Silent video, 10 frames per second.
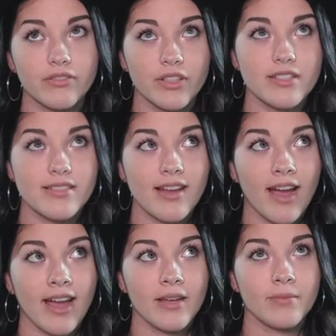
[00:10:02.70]
first
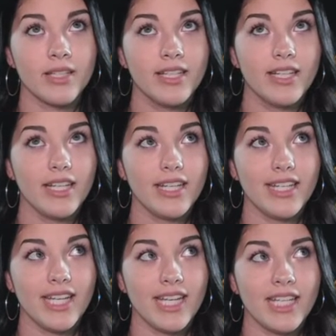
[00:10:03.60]
time
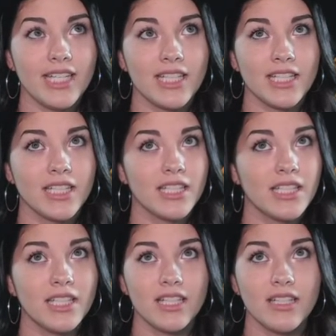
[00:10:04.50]
in,